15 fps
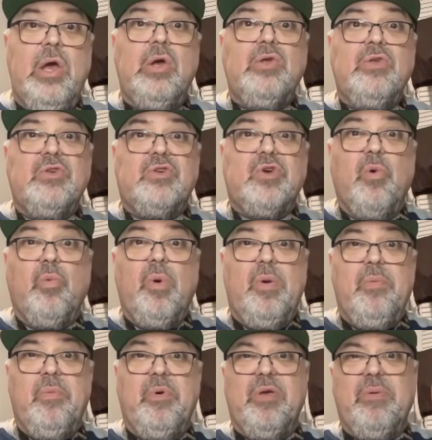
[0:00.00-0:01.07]
So when
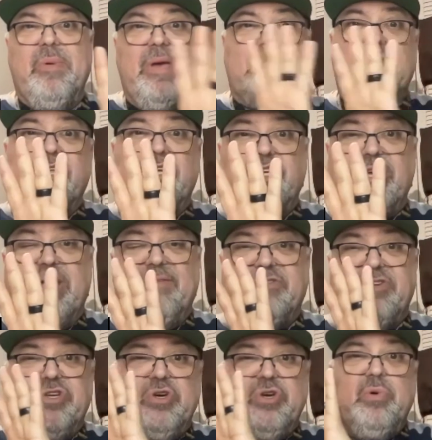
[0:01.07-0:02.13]
will you make the shift
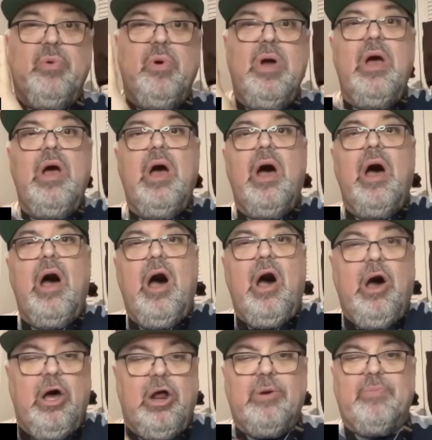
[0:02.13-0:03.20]
to
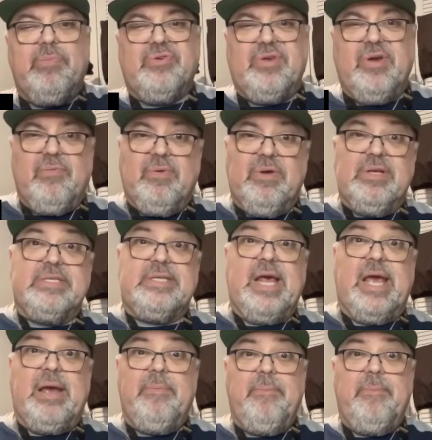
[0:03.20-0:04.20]
100% real estate?